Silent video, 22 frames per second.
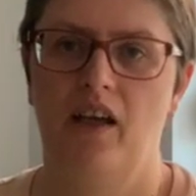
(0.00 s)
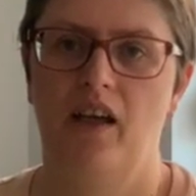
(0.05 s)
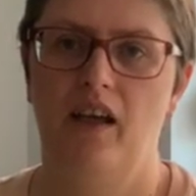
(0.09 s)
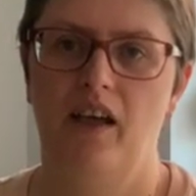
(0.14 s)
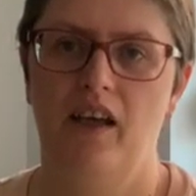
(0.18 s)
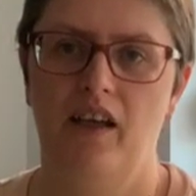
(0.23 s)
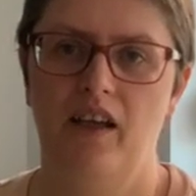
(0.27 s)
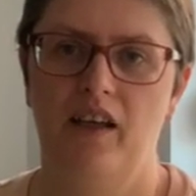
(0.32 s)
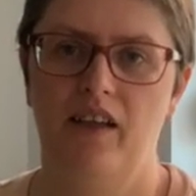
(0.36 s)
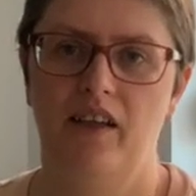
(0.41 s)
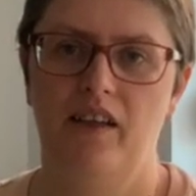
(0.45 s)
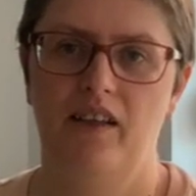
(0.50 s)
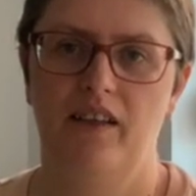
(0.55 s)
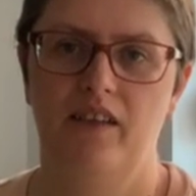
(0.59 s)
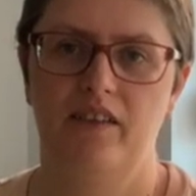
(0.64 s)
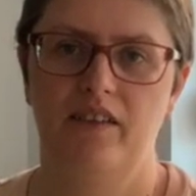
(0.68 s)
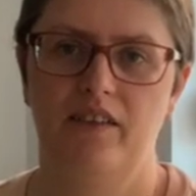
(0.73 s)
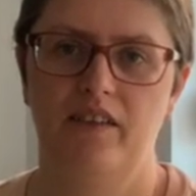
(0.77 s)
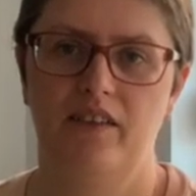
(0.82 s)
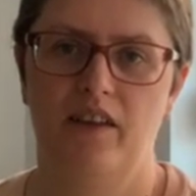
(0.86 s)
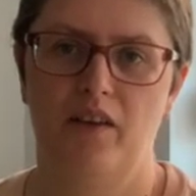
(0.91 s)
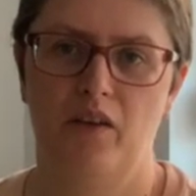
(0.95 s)

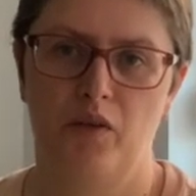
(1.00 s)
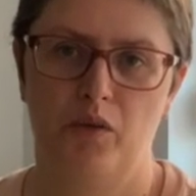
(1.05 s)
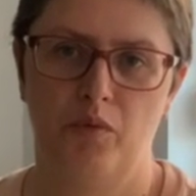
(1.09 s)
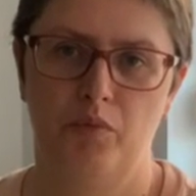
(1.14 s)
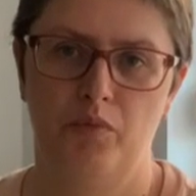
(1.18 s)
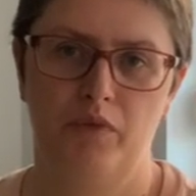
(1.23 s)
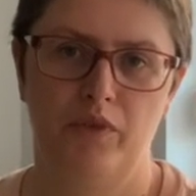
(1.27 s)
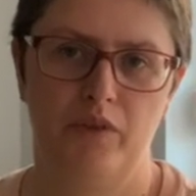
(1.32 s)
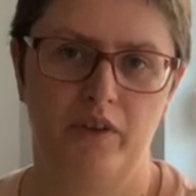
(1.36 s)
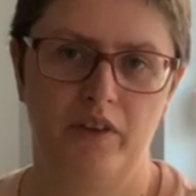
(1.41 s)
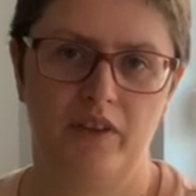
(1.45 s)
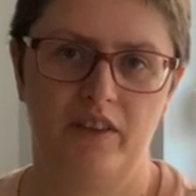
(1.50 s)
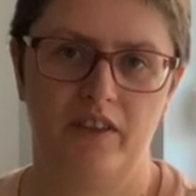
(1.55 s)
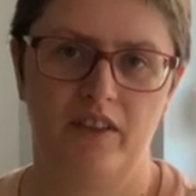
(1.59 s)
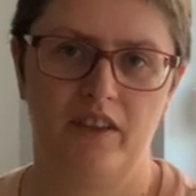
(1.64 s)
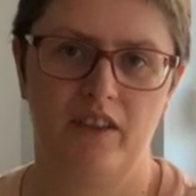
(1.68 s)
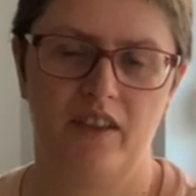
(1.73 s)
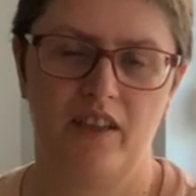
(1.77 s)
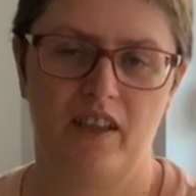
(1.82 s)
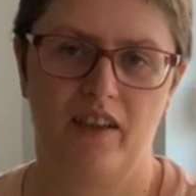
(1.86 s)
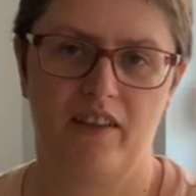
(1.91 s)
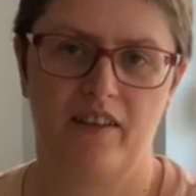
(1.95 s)
And I hope we see
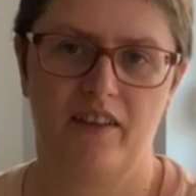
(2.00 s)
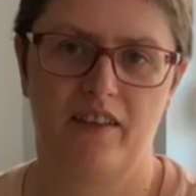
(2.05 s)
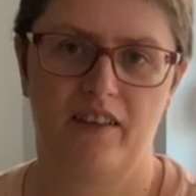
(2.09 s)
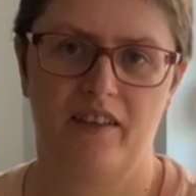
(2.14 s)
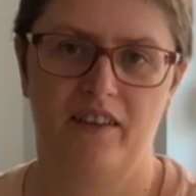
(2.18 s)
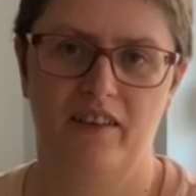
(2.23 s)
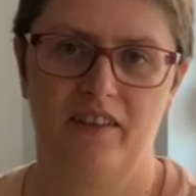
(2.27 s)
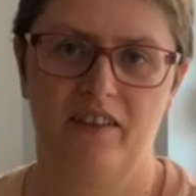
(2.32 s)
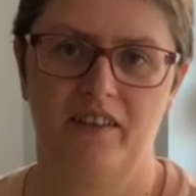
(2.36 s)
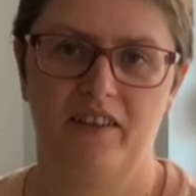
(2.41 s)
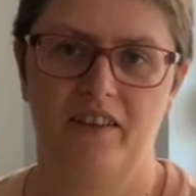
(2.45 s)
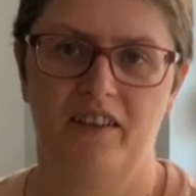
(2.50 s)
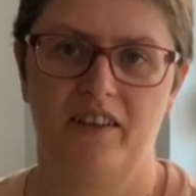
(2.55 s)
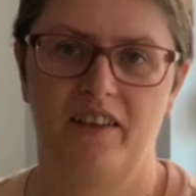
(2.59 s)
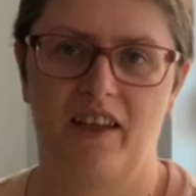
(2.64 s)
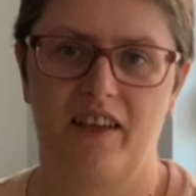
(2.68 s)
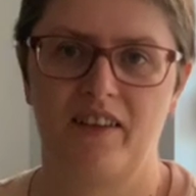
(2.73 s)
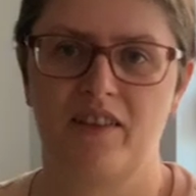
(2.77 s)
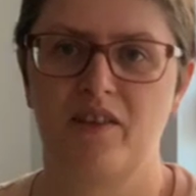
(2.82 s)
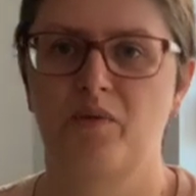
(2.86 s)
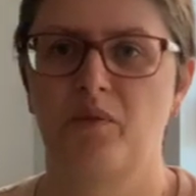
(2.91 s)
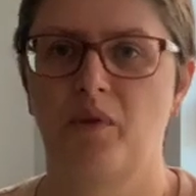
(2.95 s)
each other in the
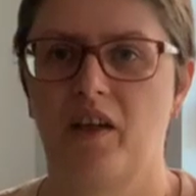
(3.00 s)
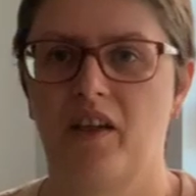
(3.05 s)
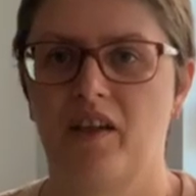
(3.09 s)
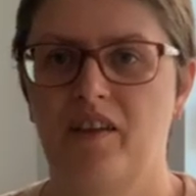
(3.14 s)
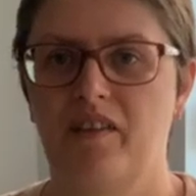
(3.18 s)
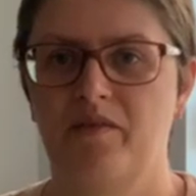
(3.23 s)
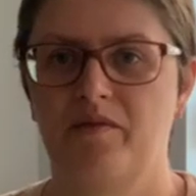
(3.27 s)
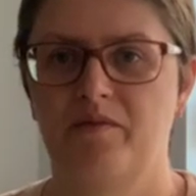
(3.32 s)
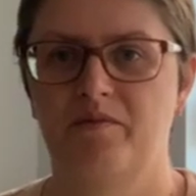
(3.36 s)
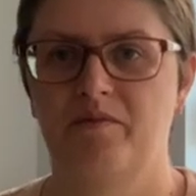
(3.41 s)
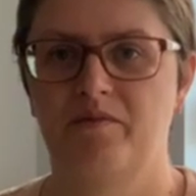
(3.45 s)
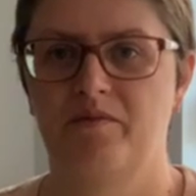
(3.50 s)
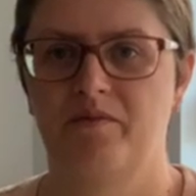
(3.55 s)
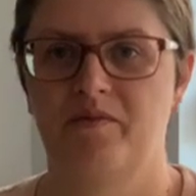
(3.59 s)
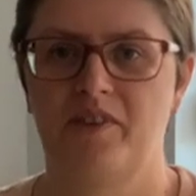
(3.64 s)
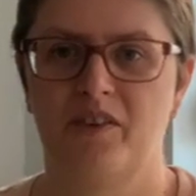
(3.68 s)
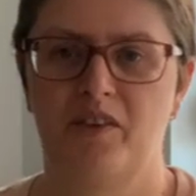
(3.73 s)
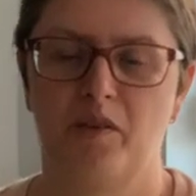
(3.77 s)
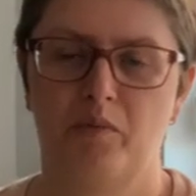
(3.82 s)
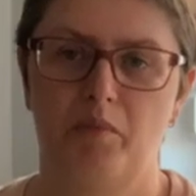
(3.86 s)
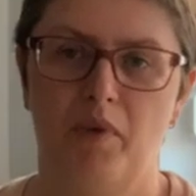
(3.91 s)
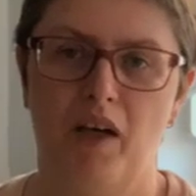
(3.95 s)
next one.
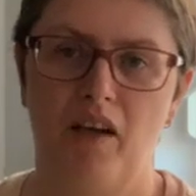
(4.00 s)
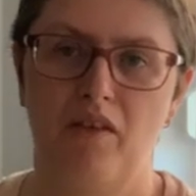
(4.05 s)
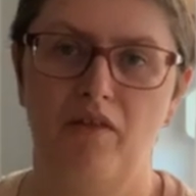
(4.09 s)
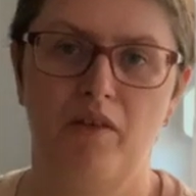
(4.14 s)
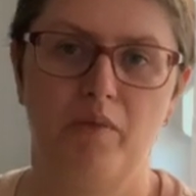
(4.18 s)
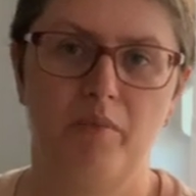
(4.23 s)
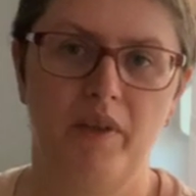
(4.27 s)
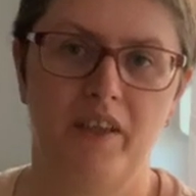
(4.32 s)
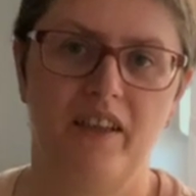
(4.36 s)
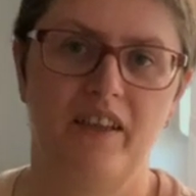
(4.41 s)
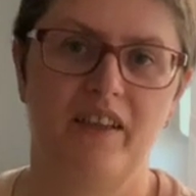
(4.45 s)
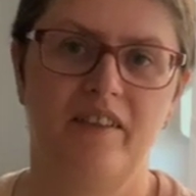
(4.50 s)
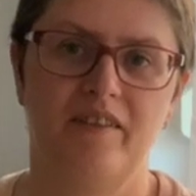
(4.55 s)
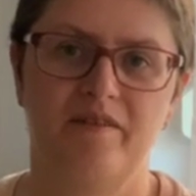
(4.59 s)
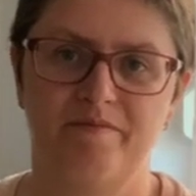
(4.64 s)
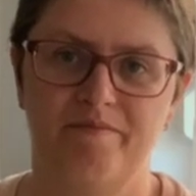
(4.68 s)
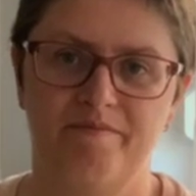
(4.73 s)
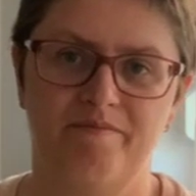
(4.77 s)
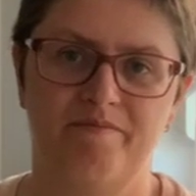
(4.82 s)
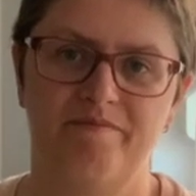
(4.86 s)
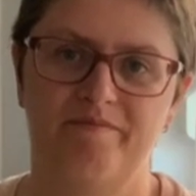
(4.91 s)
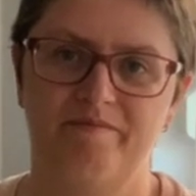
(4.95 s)
So bye for me
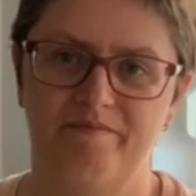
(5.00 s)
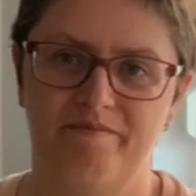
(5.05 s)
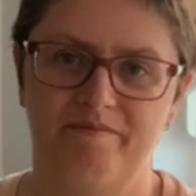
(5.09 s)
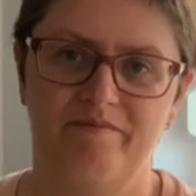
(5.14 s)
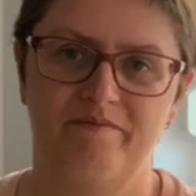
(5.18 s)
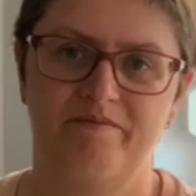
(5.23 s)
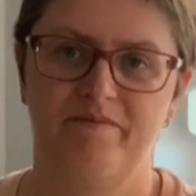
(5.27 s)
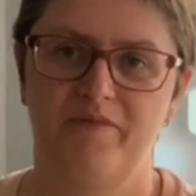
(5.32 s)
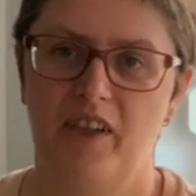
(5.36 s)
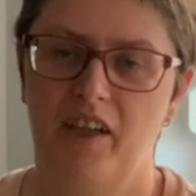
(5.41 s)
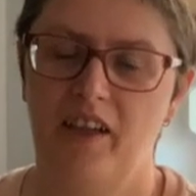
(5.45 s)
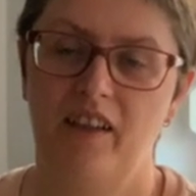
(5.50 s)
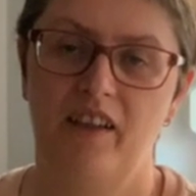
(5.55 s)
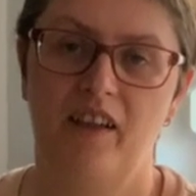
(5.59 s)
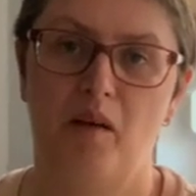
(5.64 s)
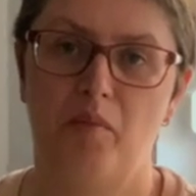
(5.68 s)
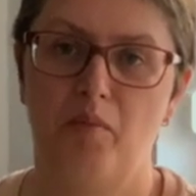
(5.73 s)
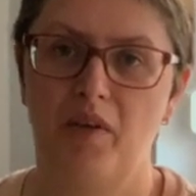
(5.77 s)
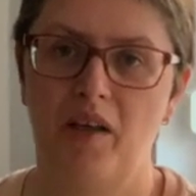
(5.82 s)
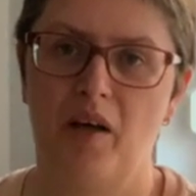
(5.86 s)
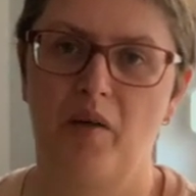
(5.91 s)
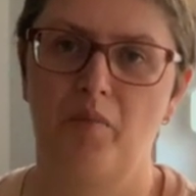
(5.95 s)
and
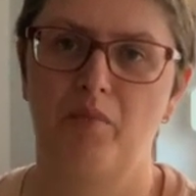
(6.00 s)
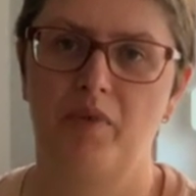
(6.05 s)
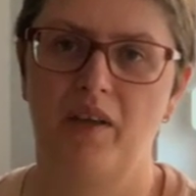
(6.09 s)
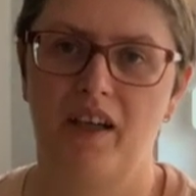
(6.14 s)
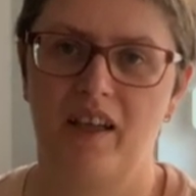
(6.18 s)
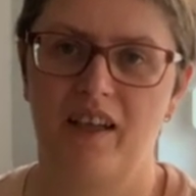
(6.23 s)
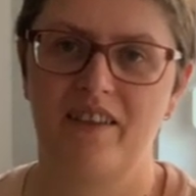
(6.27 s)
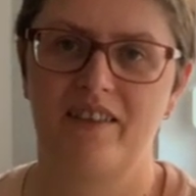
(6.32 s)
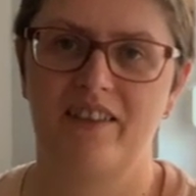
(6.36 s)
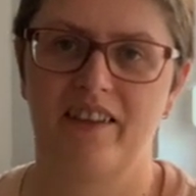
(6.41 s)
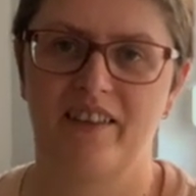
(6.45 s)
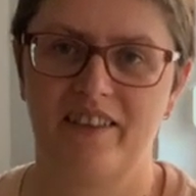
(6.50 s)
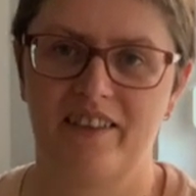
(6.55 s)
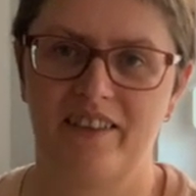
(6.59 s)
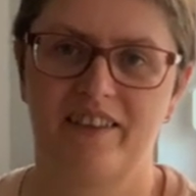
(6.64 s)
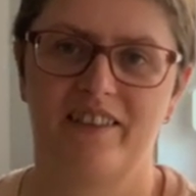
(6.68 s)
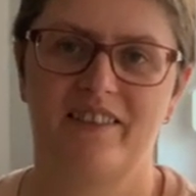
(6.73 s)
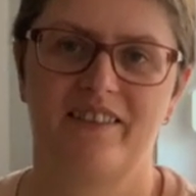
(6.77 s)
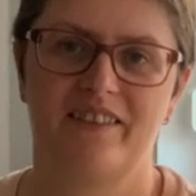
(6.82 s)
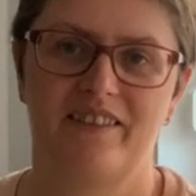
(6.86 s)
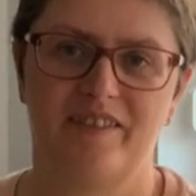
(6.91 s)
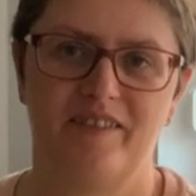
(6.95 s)
happy hobby, other
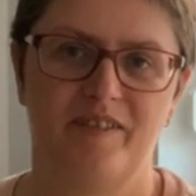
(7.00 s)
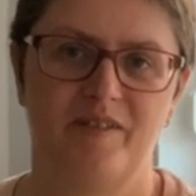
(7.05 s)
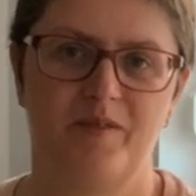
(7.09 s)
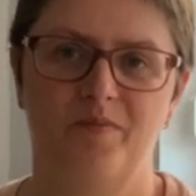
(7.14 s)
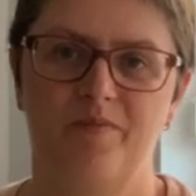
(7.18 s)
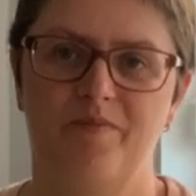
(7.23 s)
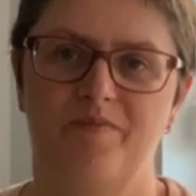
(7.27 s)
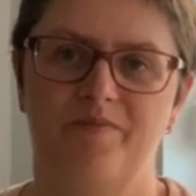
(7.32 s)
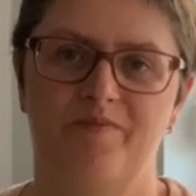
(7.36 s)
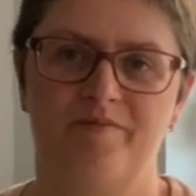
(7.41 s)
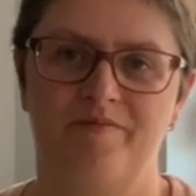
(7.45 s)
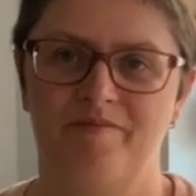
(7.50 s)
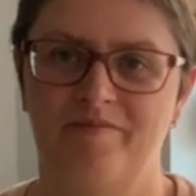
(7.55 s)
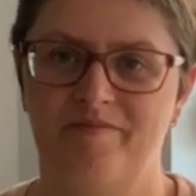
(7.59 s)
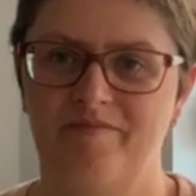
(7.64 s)
sets.